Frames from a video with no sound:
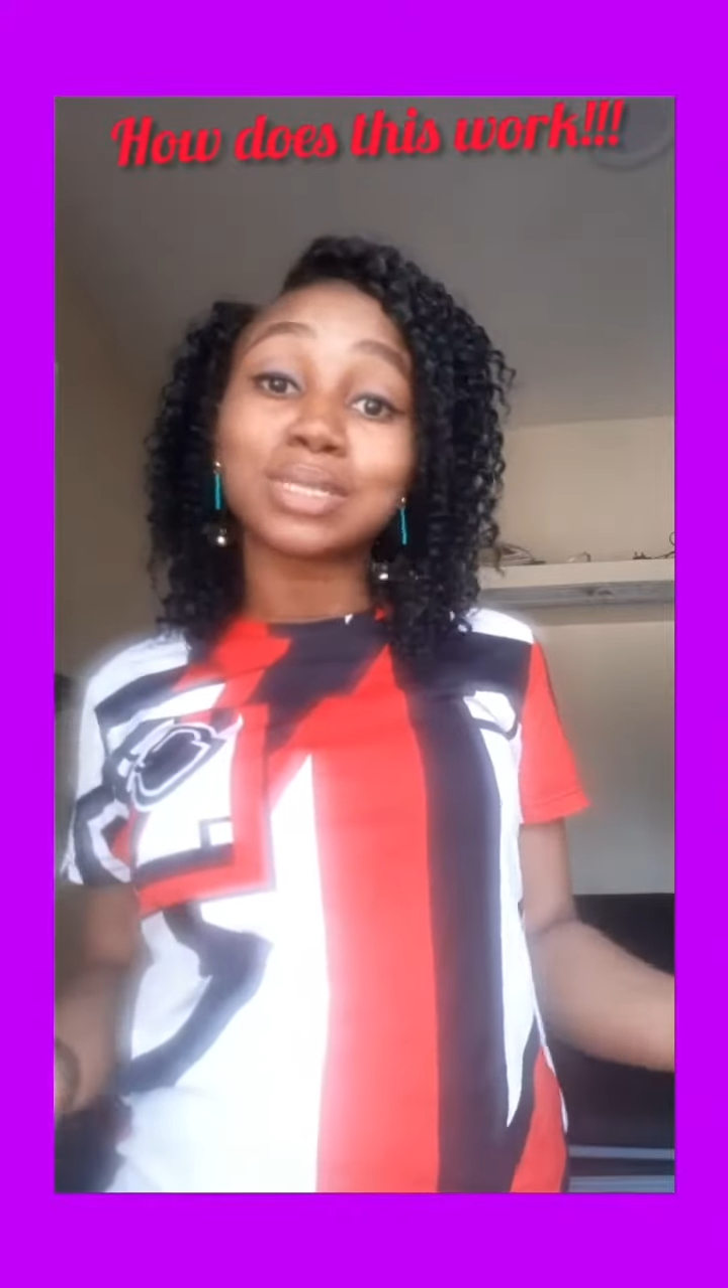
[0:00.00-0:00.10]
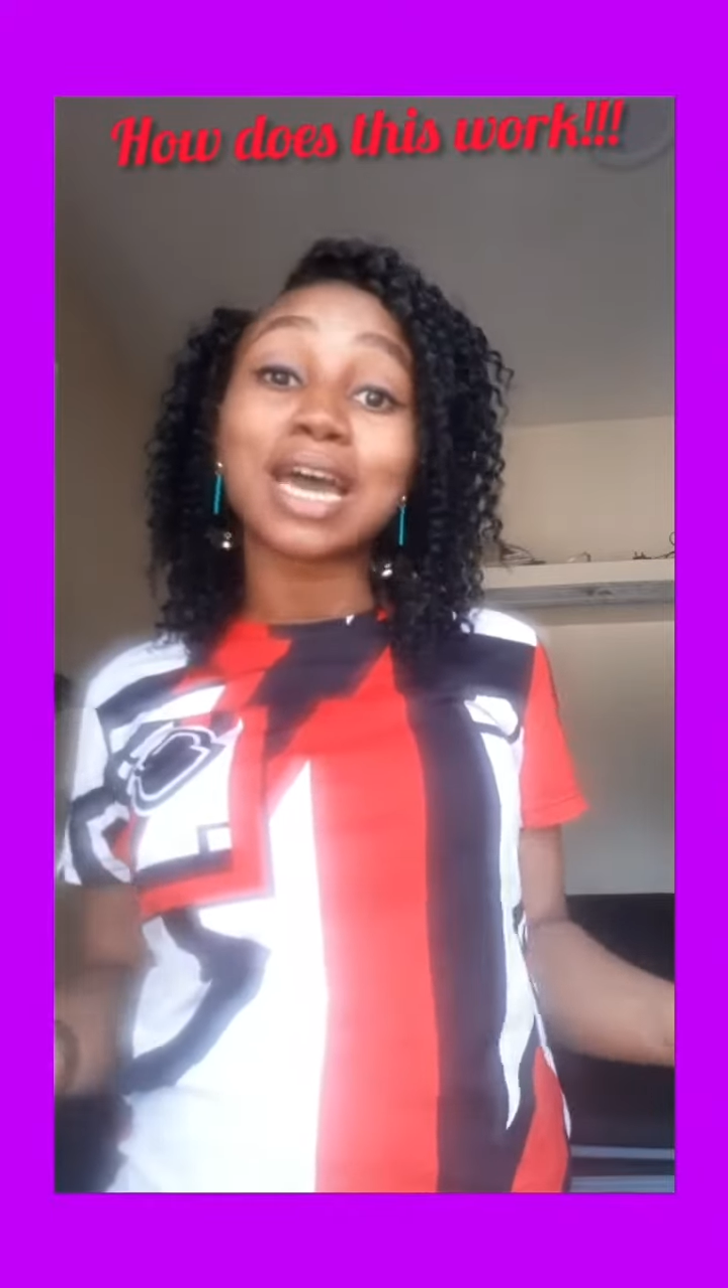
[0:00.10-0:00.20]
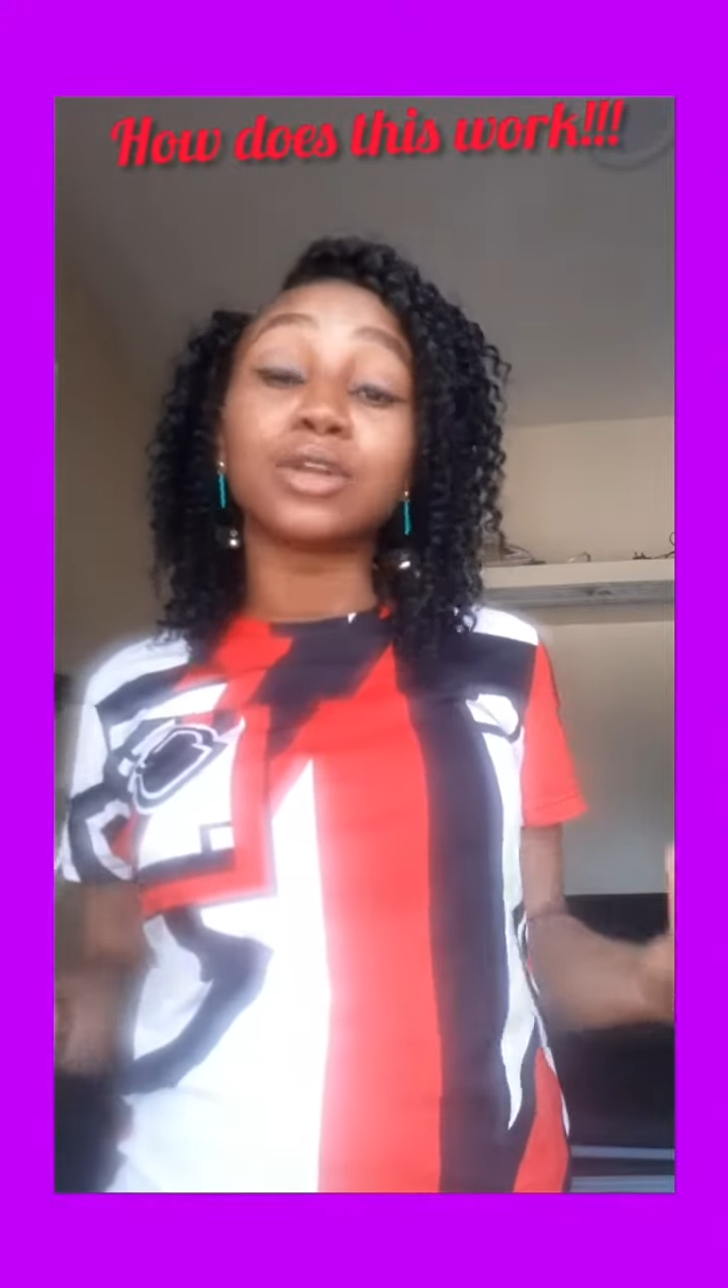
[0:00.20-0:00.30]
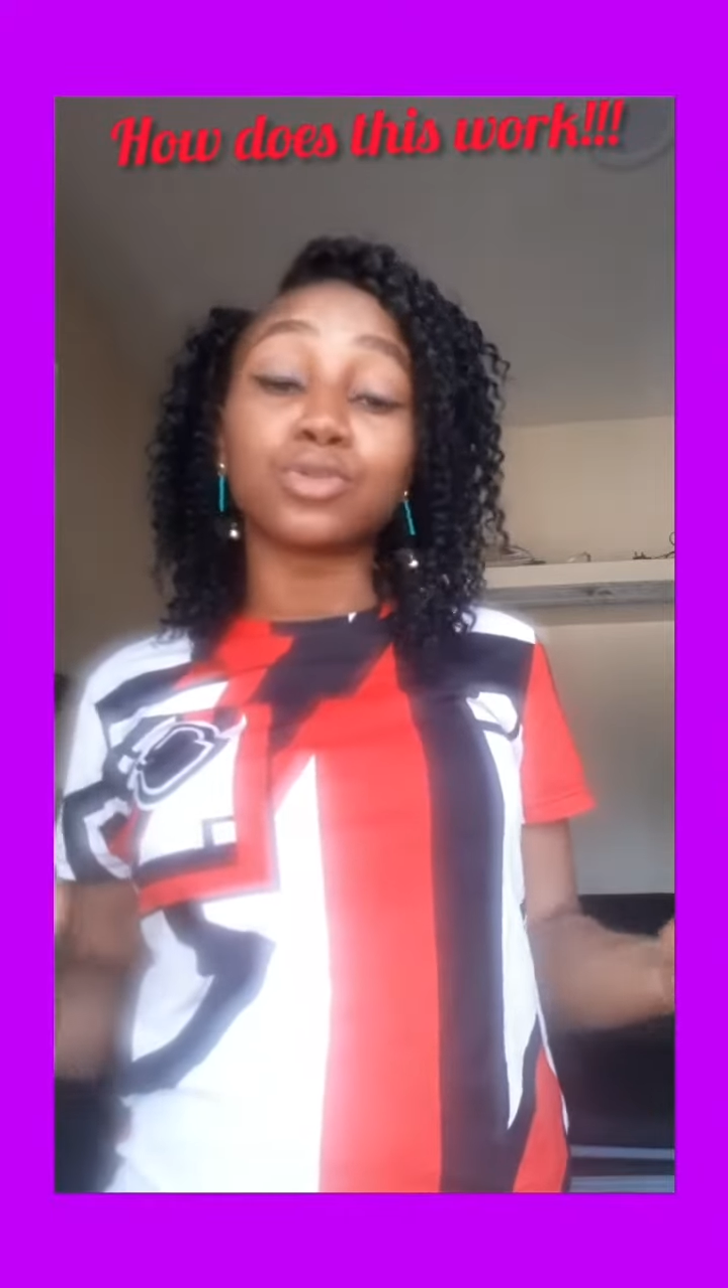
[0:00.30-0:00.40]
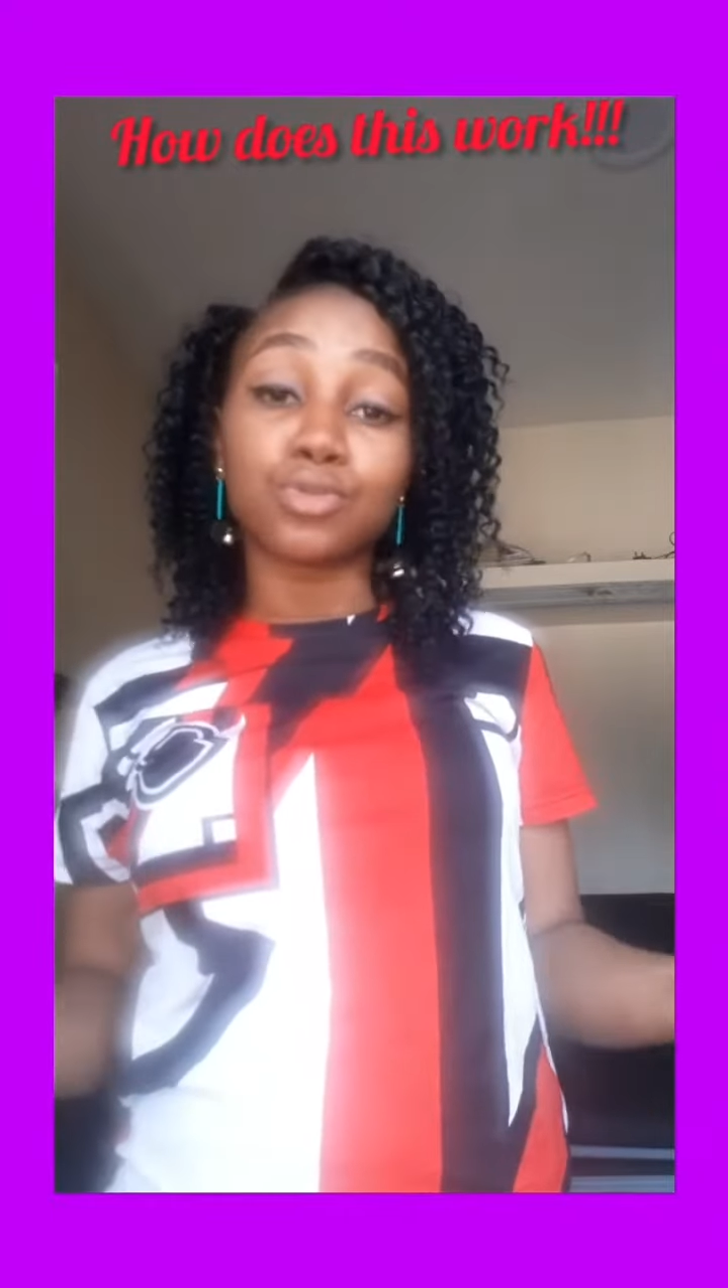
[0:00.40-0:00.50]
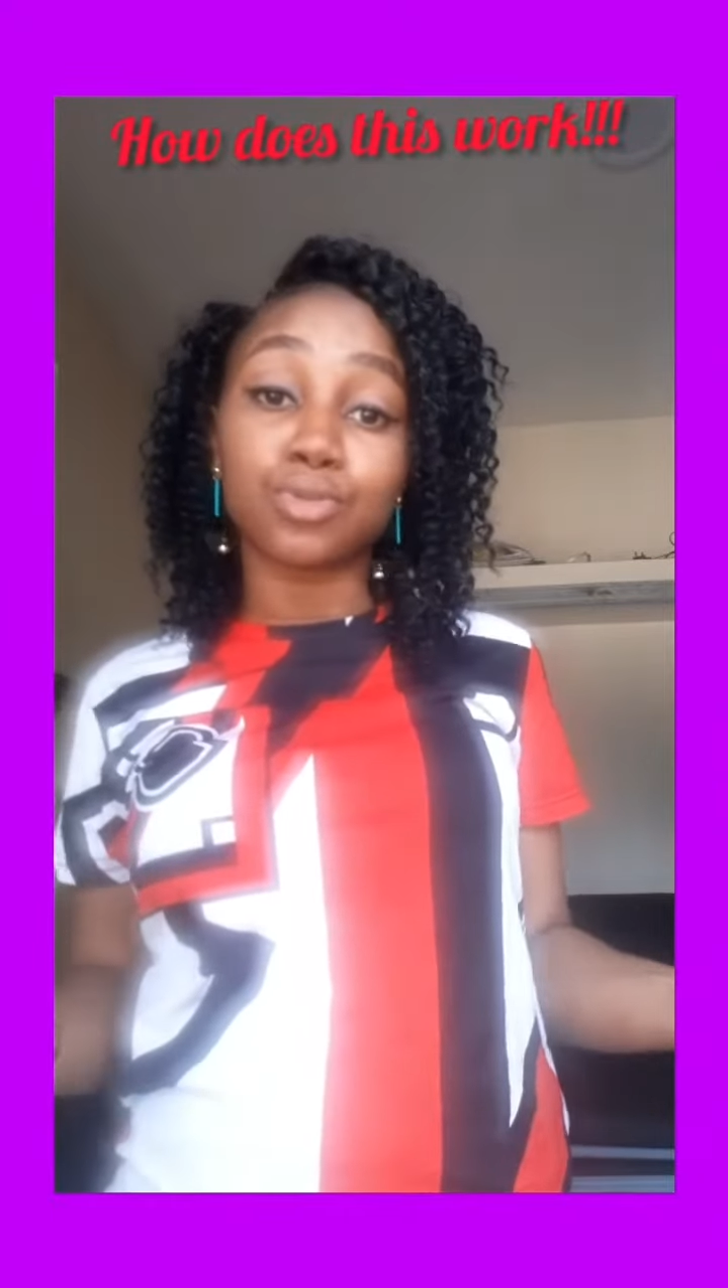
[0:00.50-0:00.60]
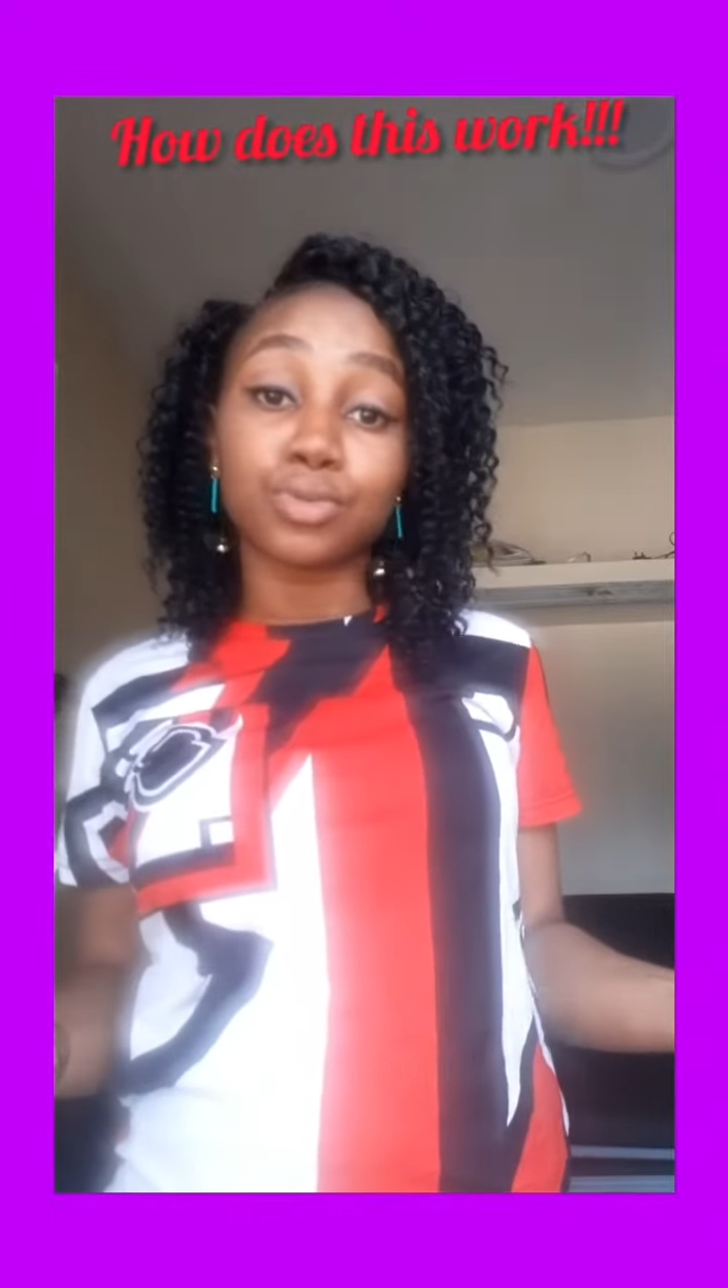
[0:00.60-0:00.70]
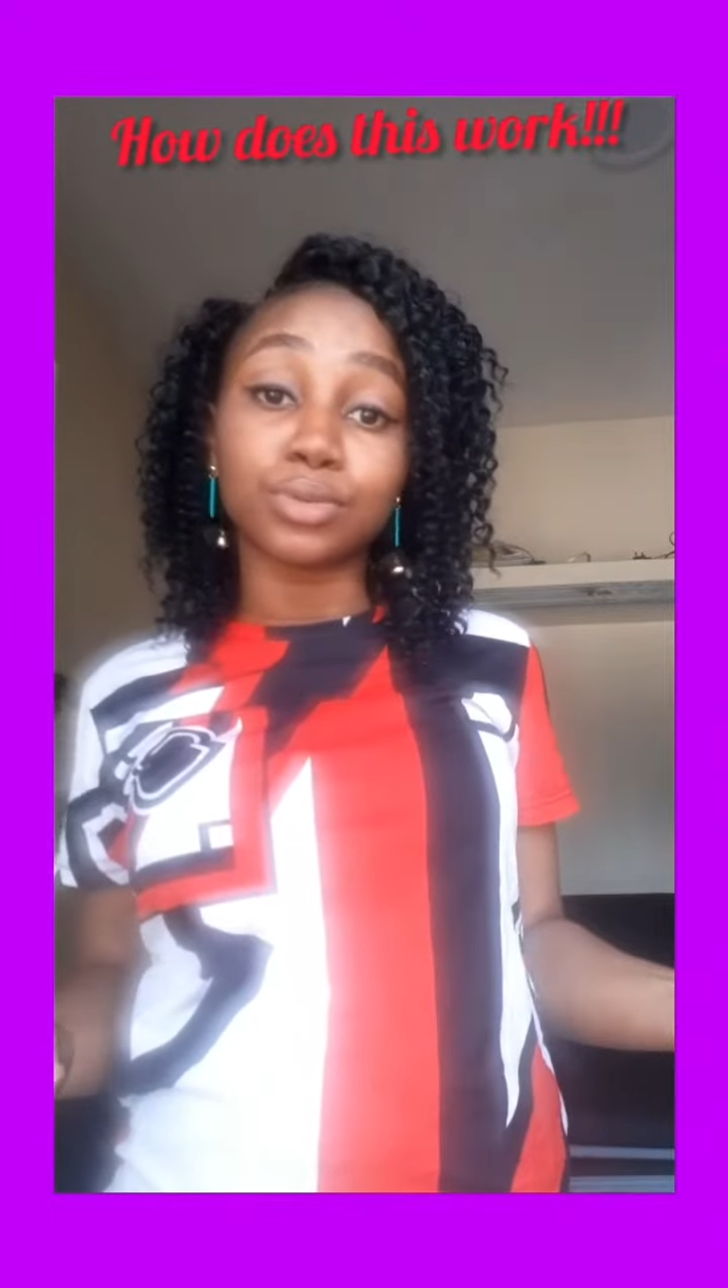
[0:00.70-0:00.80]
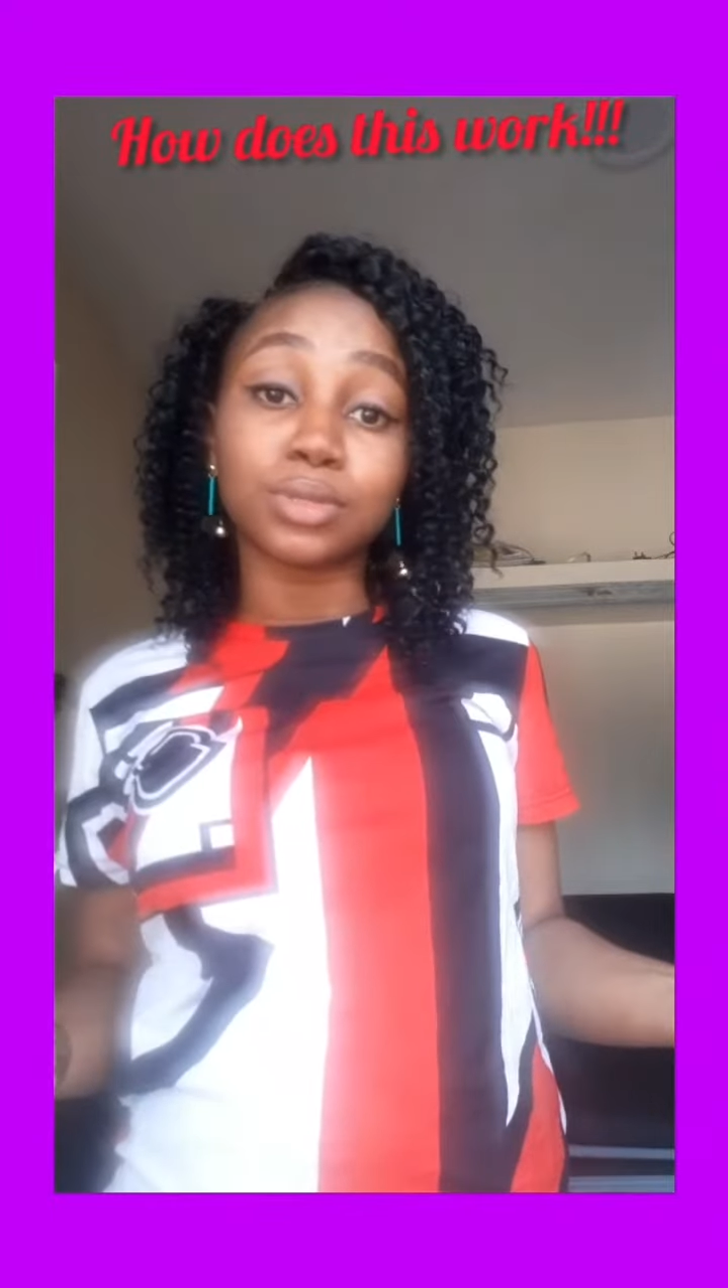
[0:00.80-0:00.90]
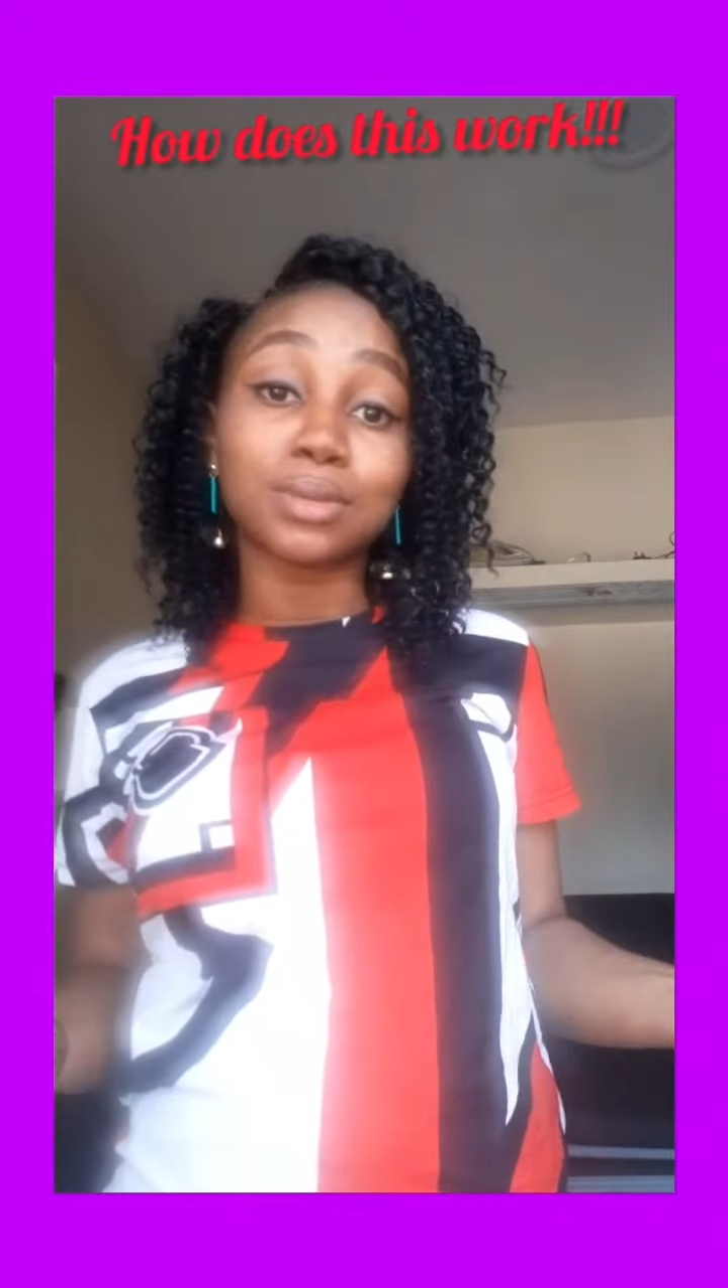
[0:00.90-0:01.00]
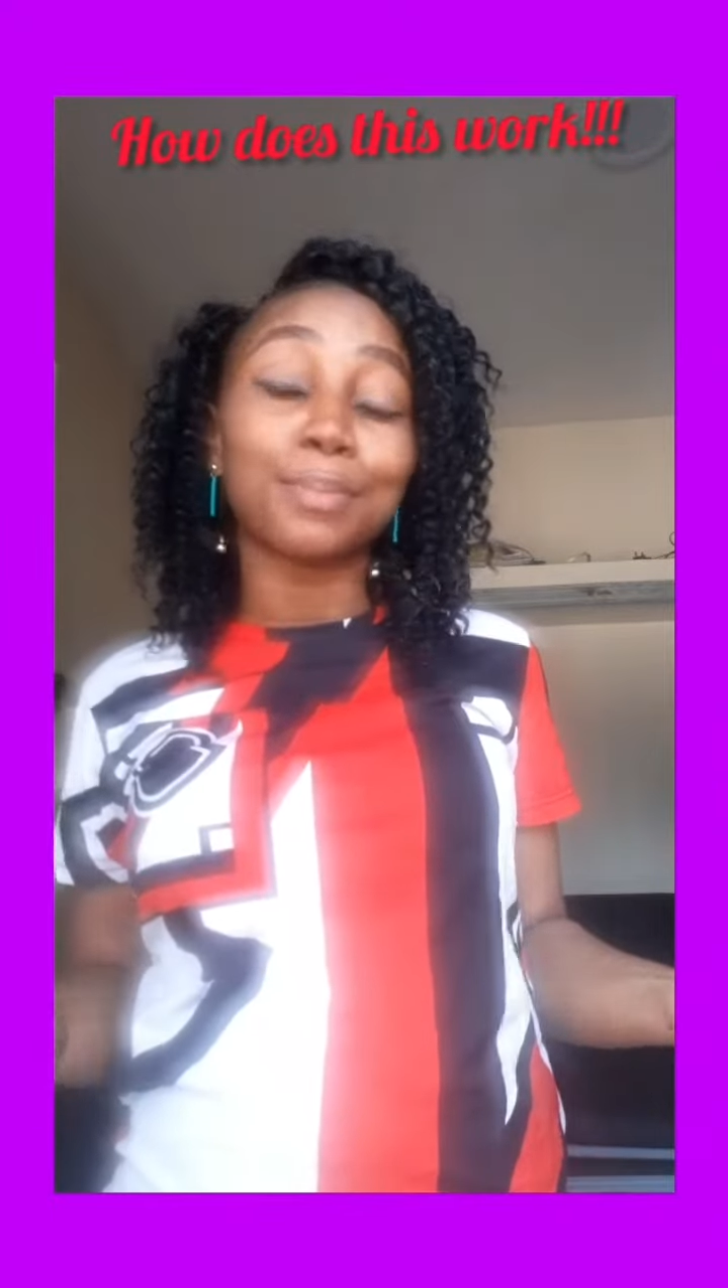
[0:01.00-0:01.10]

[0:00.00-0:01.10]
and grows,